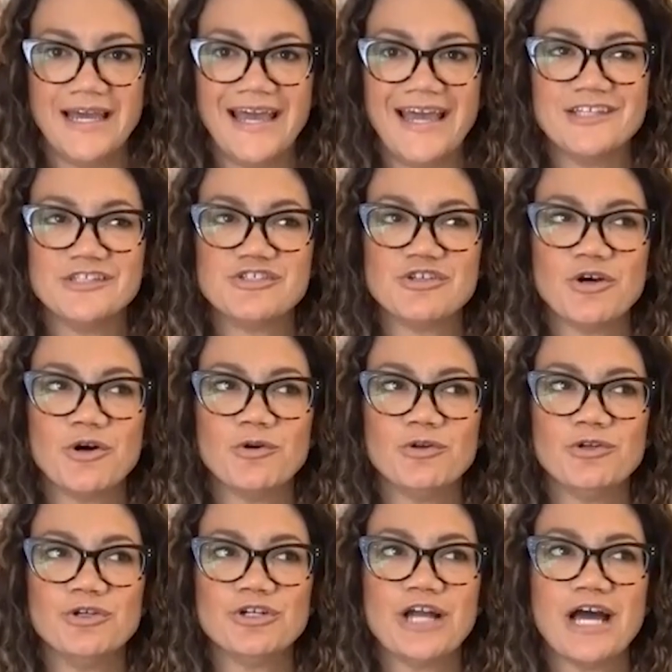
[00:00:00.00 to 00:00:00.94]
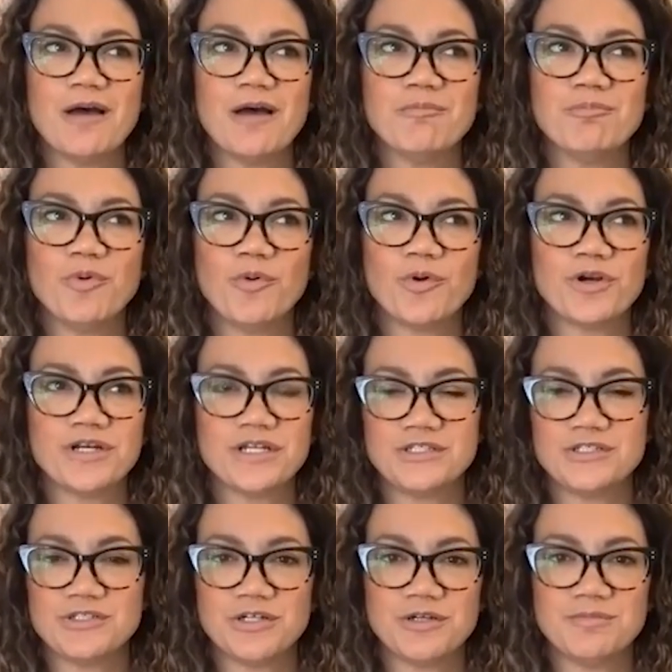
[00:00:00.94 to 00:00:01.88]
And so you're not bored
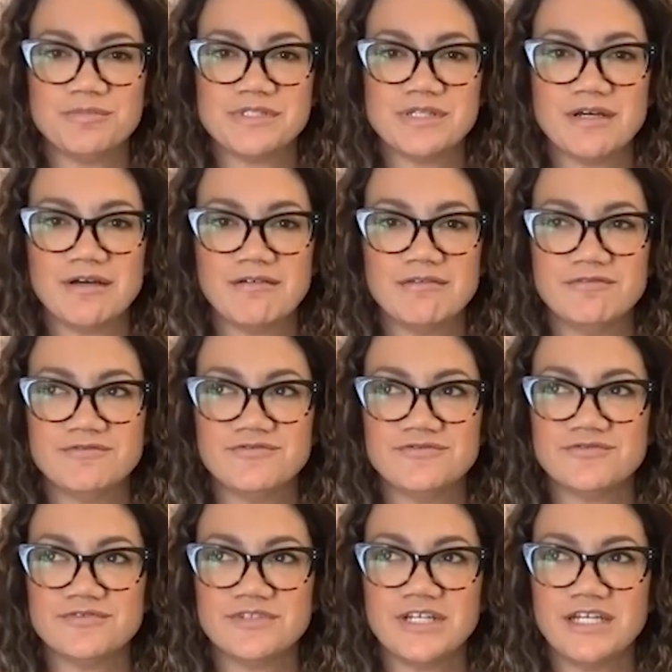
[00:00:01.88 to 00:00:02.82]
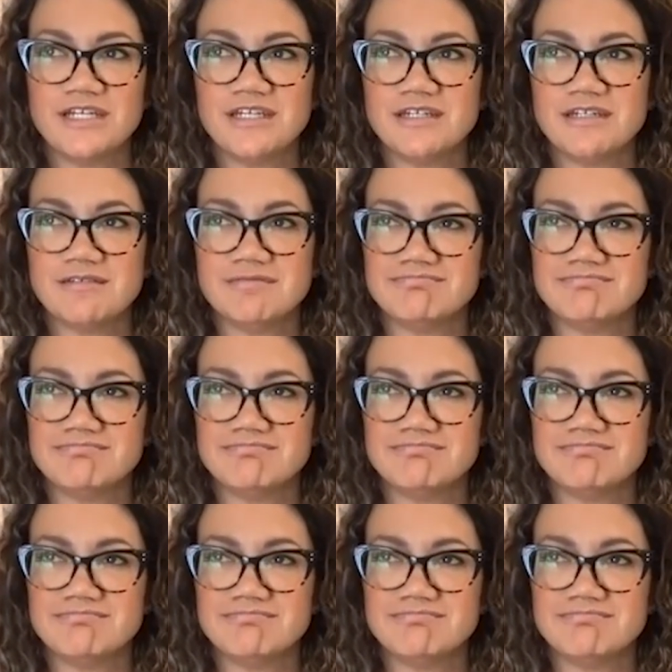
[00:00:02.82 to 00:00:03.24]
in terms of like